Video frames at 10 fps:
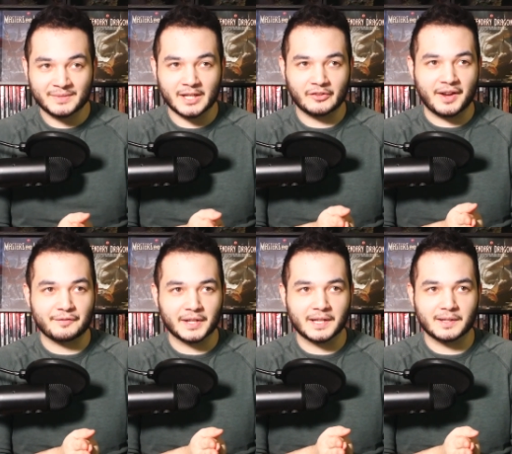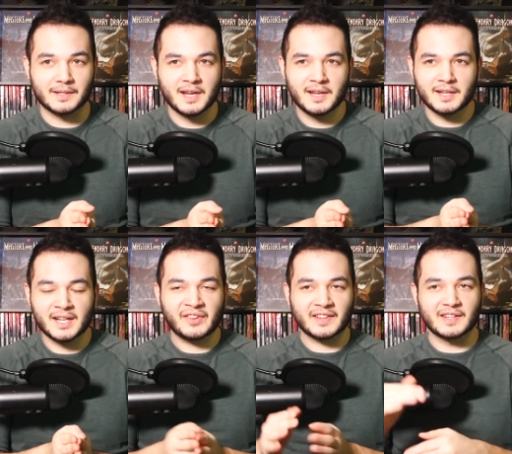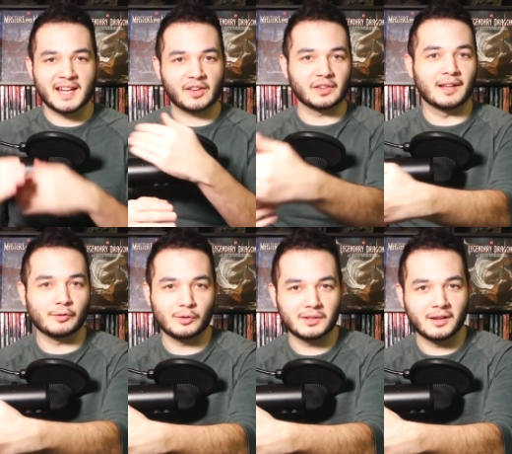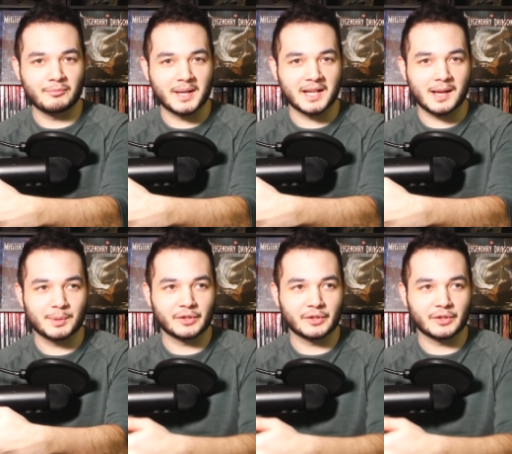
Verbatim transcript: That is kind of like a, it's like the next level of metagaming.